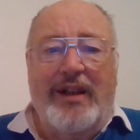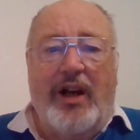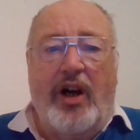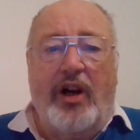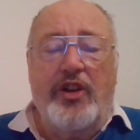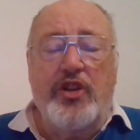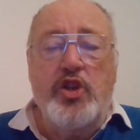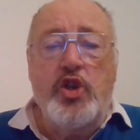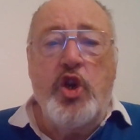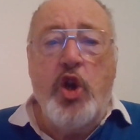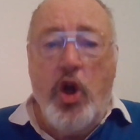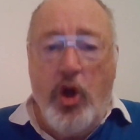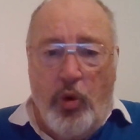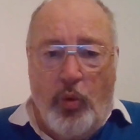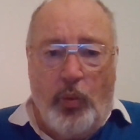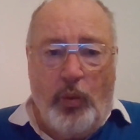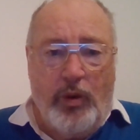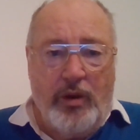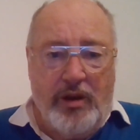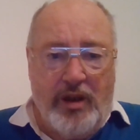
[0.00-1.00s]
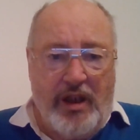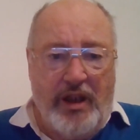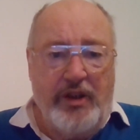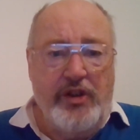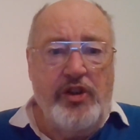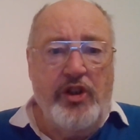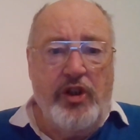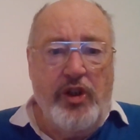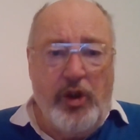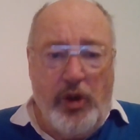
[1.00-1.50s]

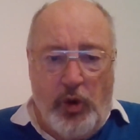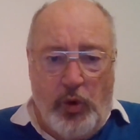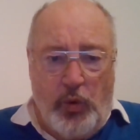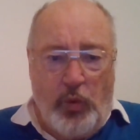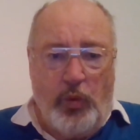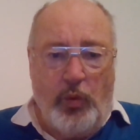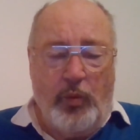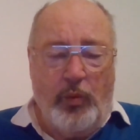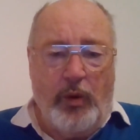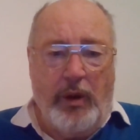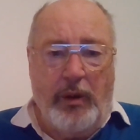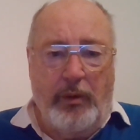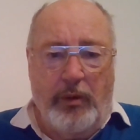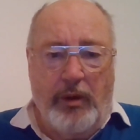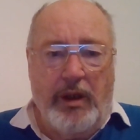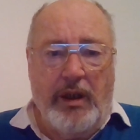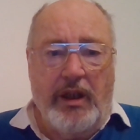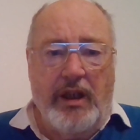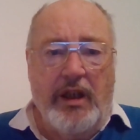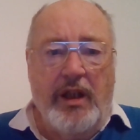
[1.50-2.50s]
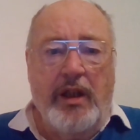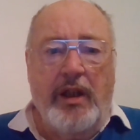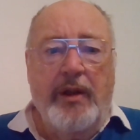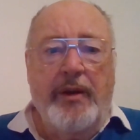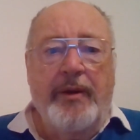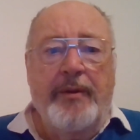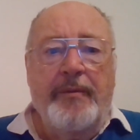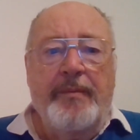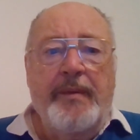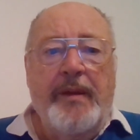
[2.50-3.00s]
knew
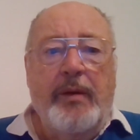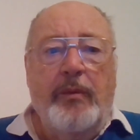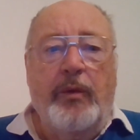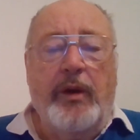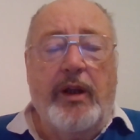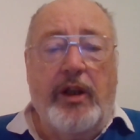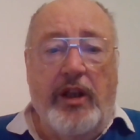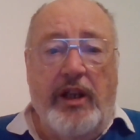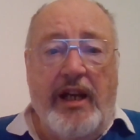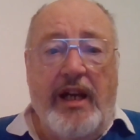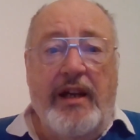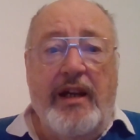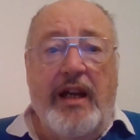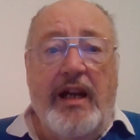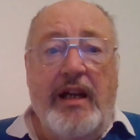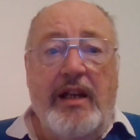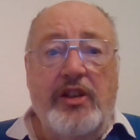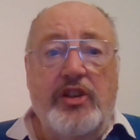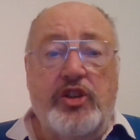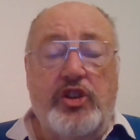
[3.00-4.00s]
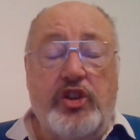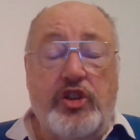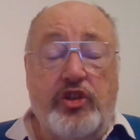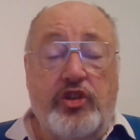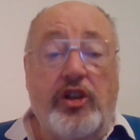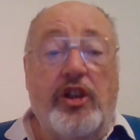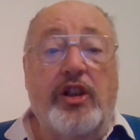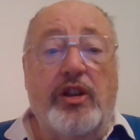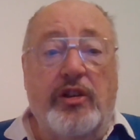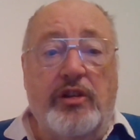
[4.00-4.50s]
we're gonna
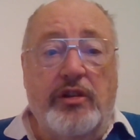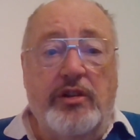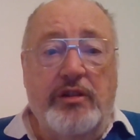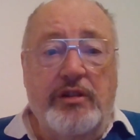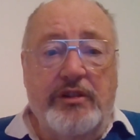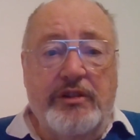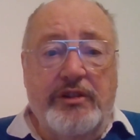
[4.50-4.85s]
struggle